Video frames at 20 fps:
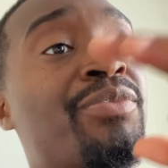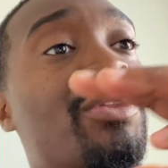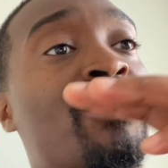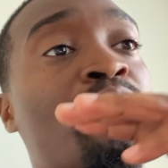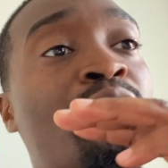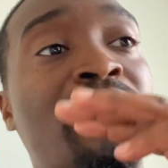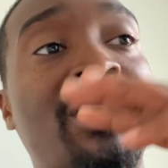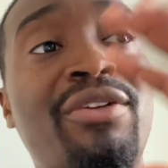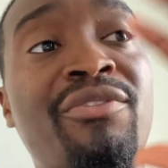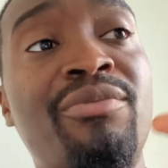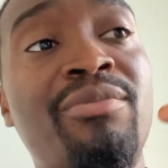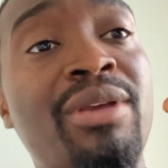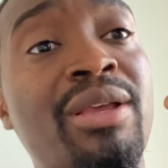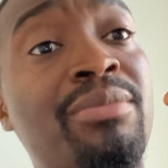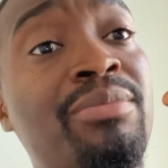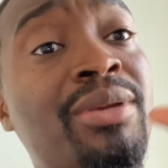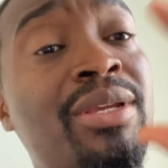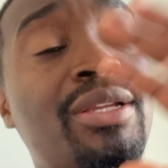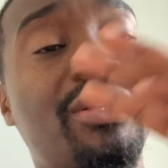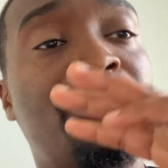Whatever it may
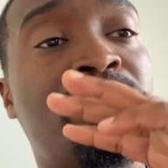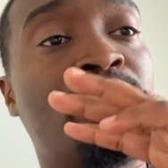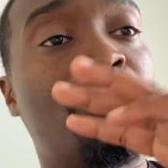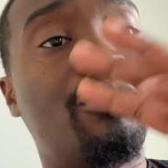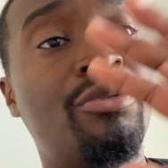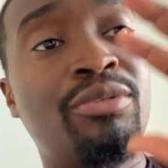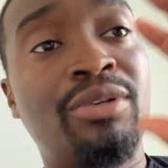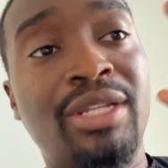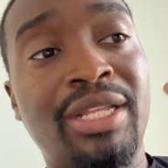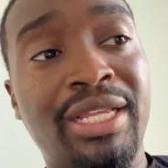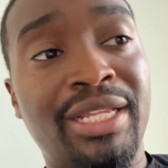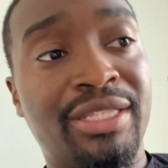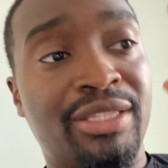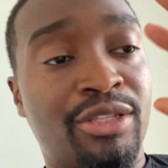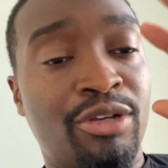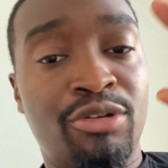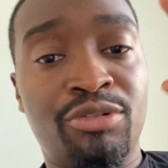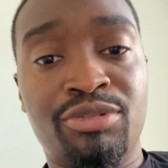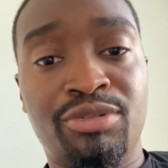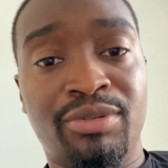be, don't let
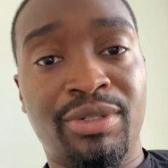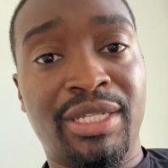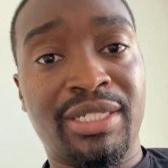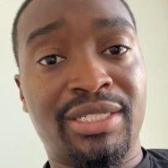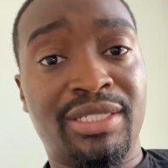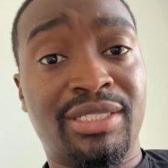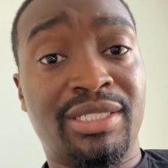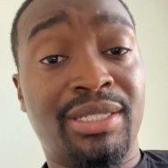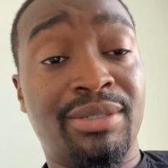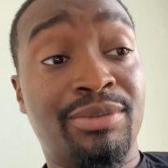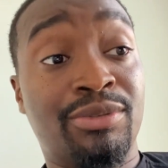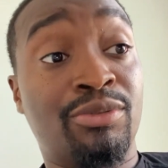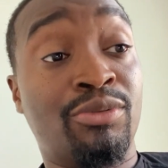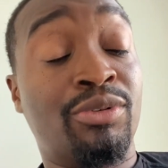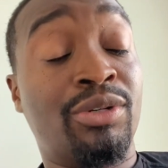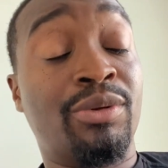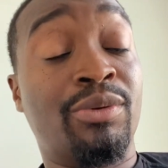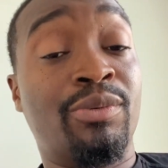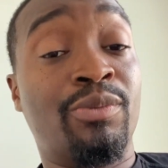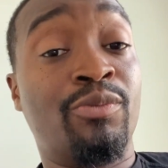those relationships
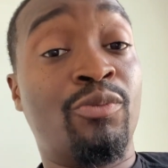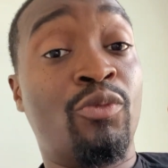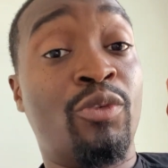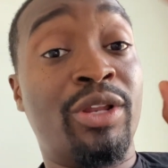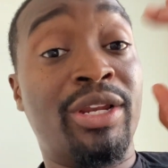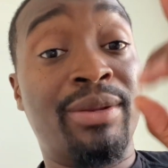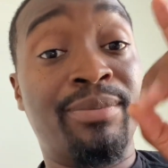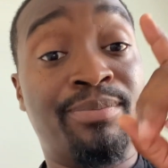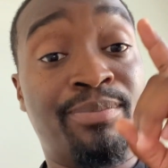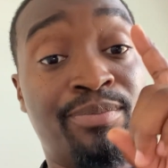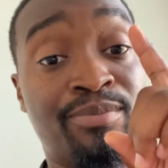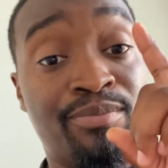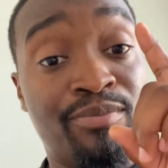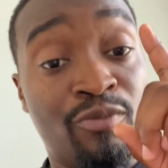ruin the one,